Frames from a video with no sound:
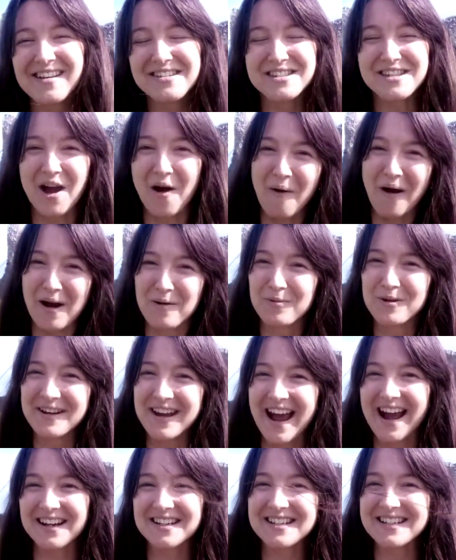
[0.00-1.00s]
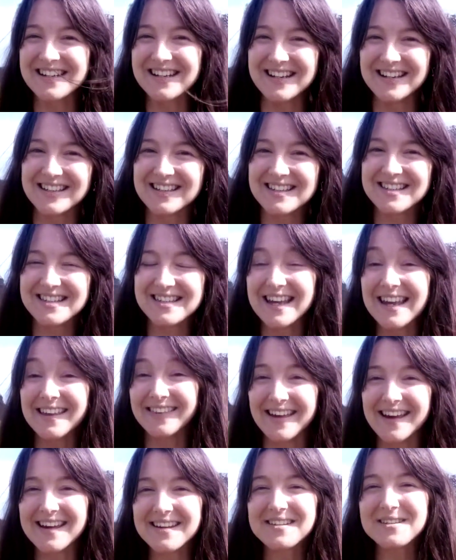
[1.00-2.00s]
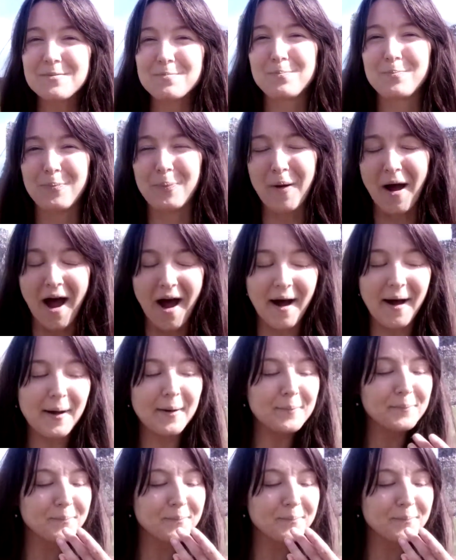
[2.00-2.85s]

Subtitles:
so I wouldn't actually see this. But